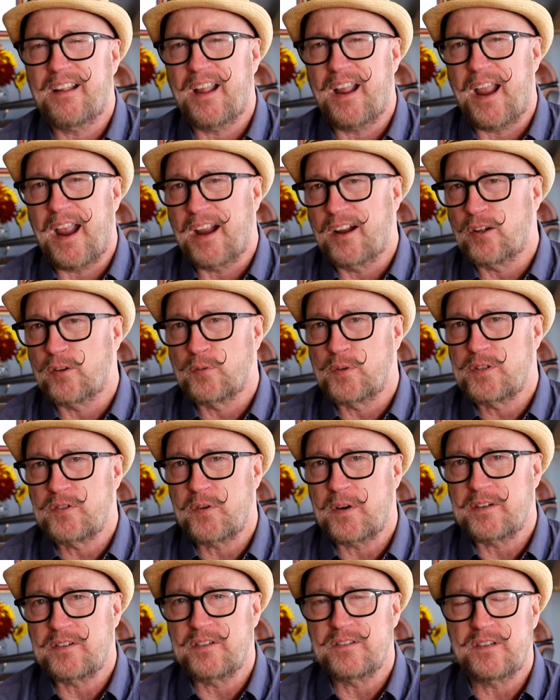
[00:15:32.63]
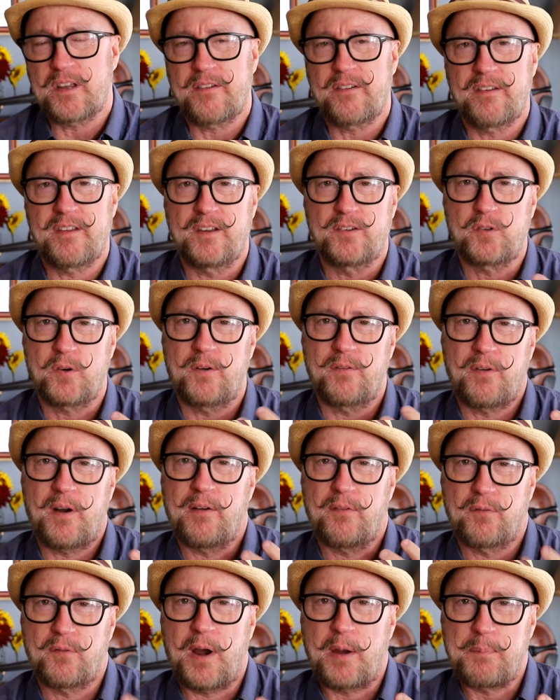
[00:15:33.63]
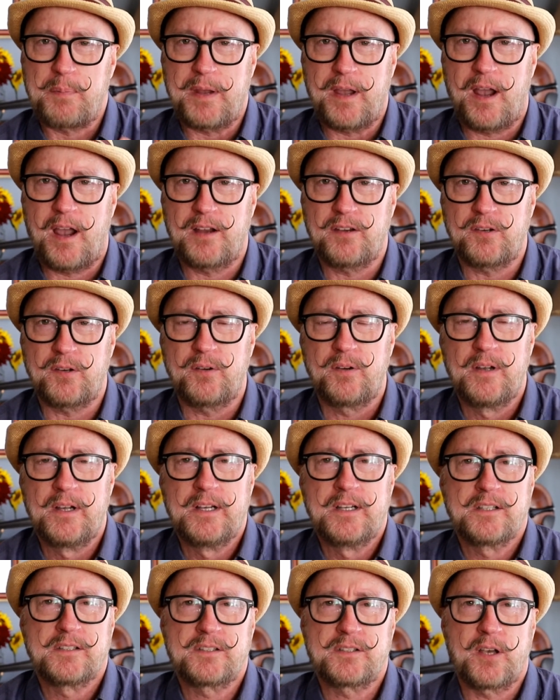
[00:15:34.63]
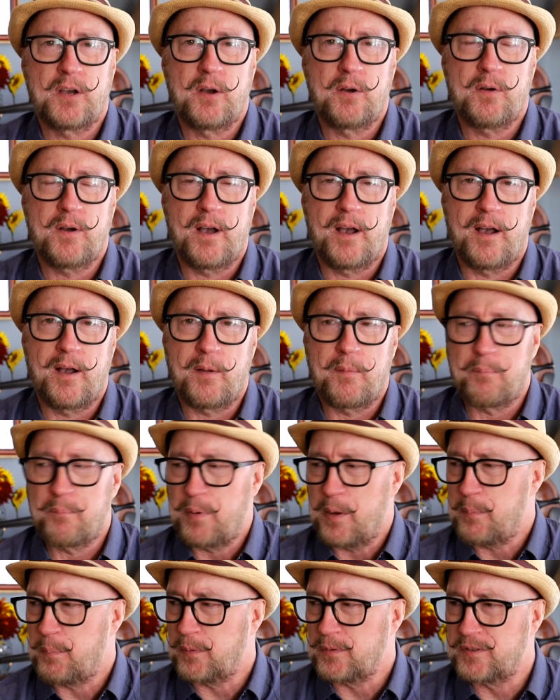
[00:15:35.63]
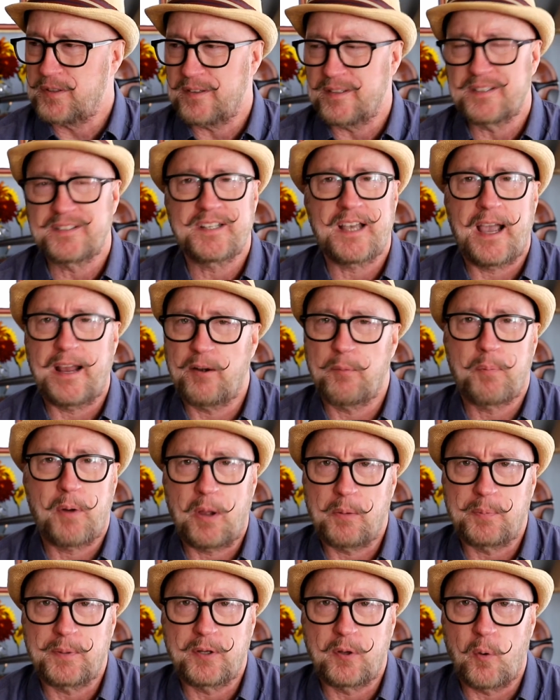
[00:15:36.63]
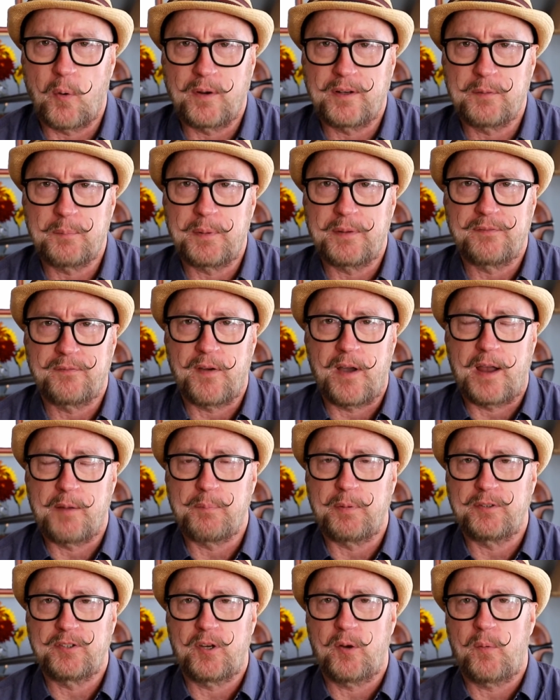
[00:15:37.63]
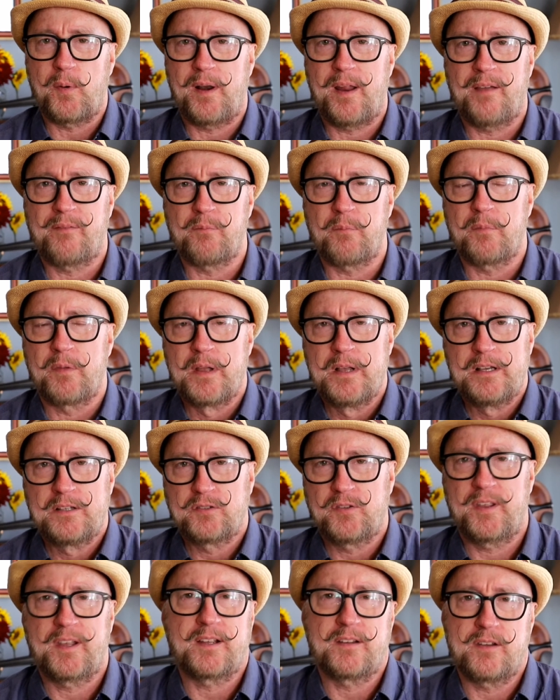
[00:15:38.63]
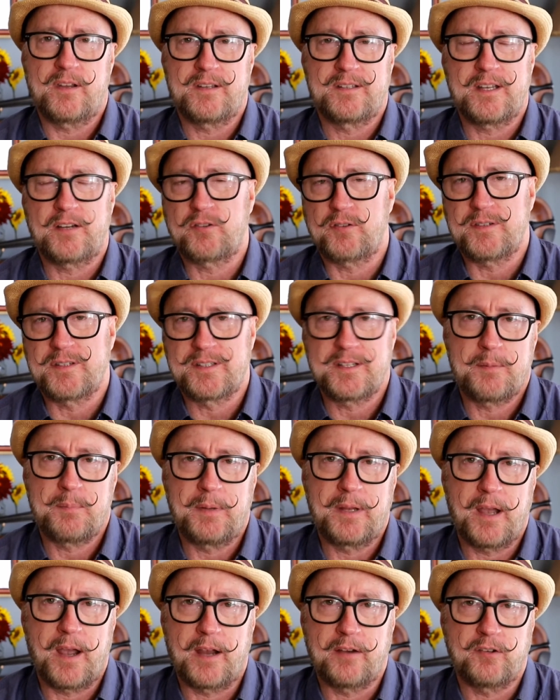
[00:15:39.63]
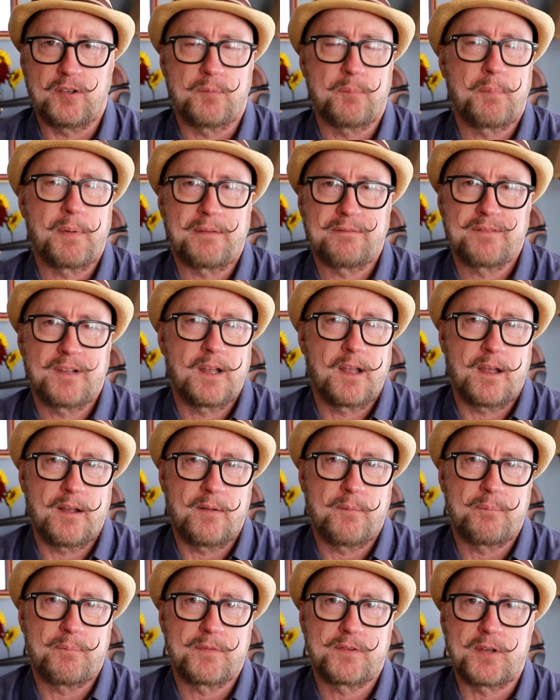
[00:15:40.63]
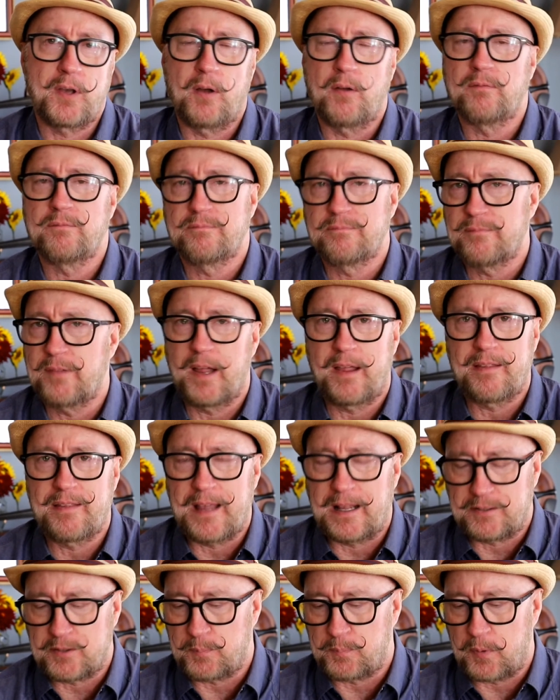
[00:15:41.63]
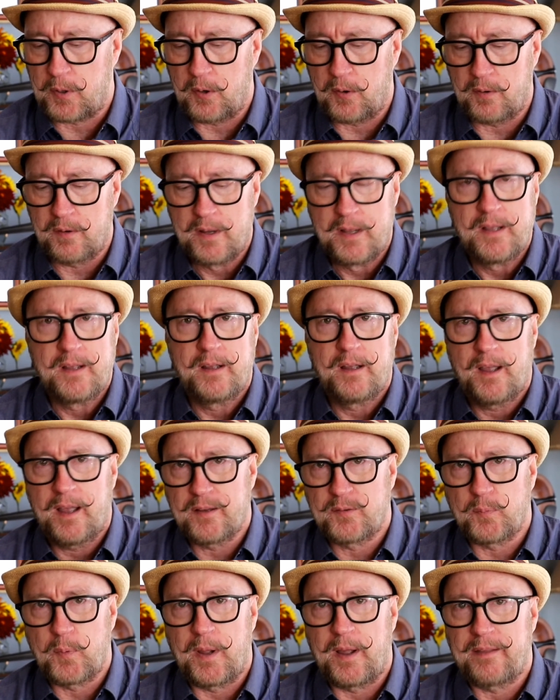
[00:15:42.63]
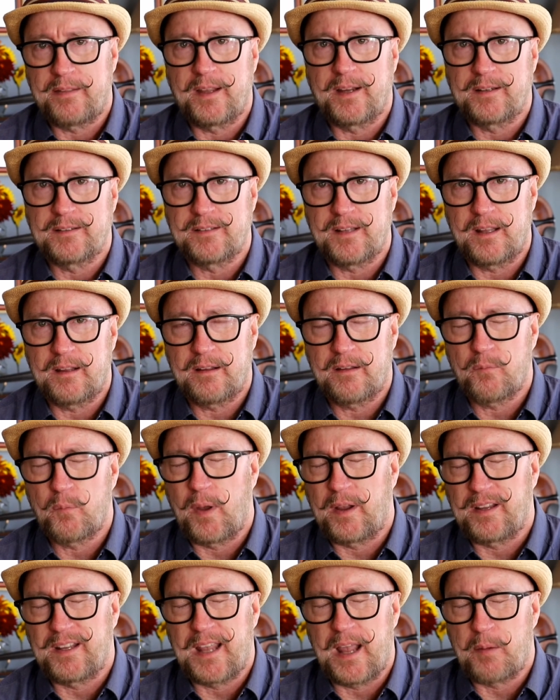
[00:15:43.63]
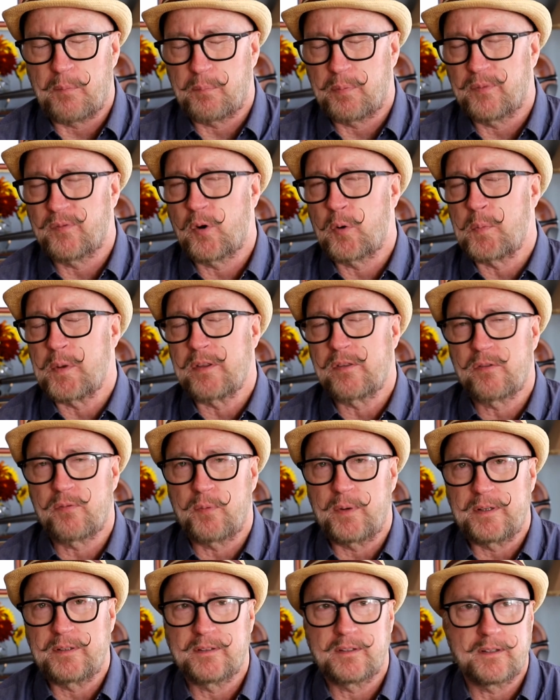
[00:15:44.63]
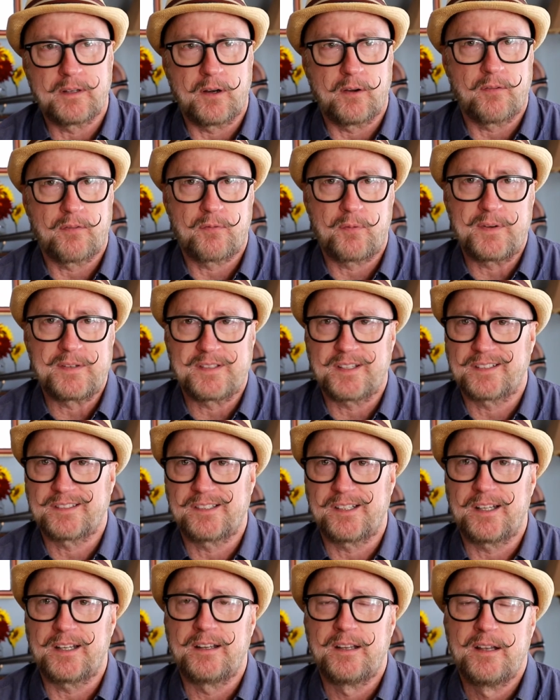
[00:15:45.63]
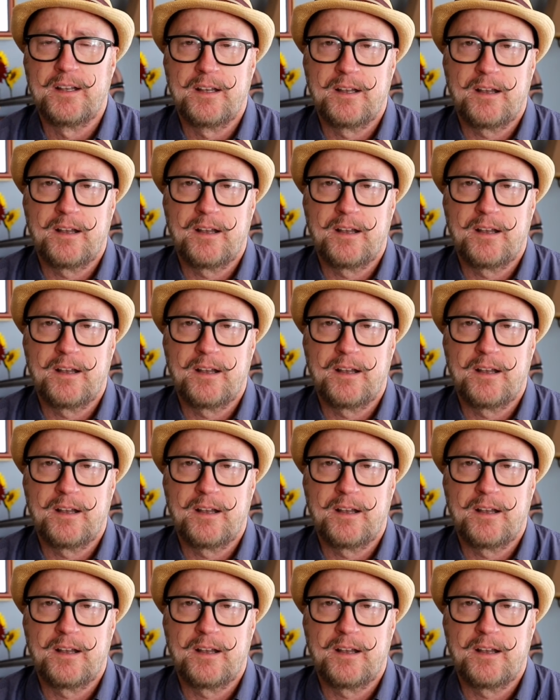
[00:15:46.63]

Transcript: angle restrictions other than sort of right behind you. So people to the side are probably going to be fine, but you don't want to have them so they can essentially see behind you. But so that's a pro as well, I think, is that while you can't perform it 360,